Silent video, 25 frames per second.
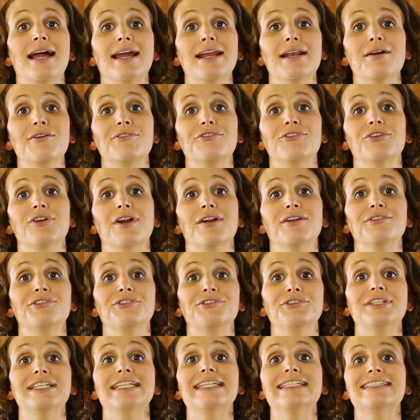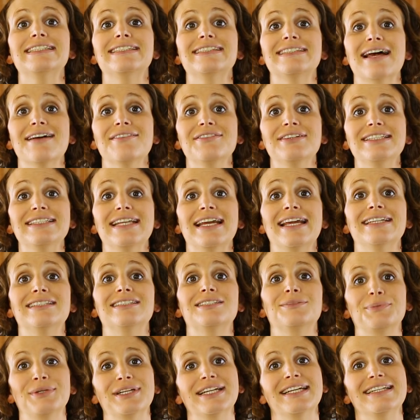sign up for our free seven day
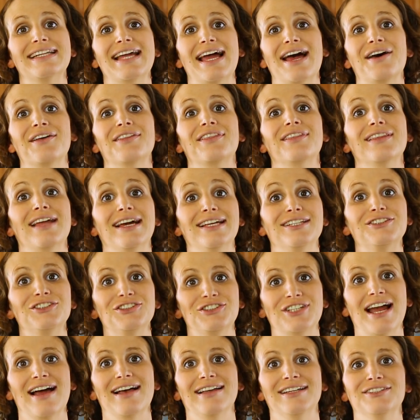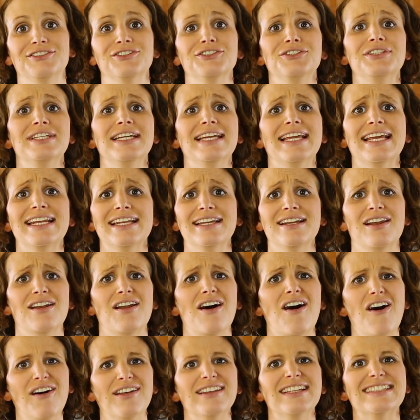spring into health lunch challenge so you can get in on
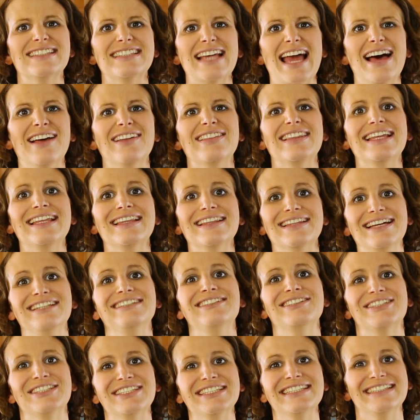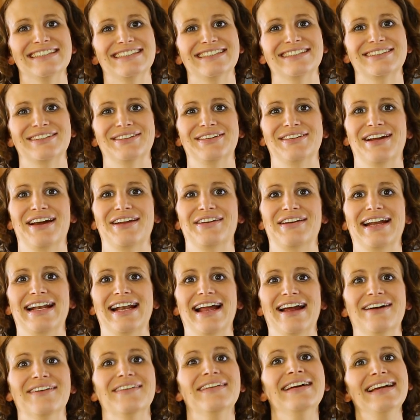all this healthy lunch goodness is going on right
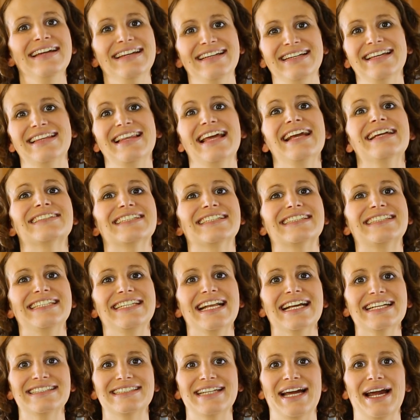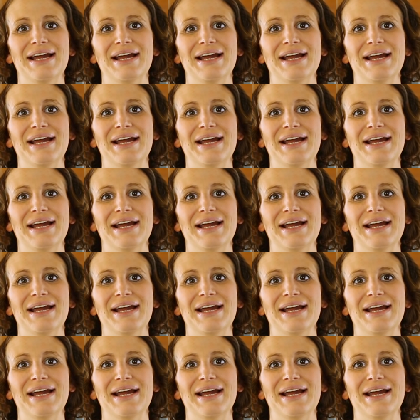now. Thanks, I'll see you next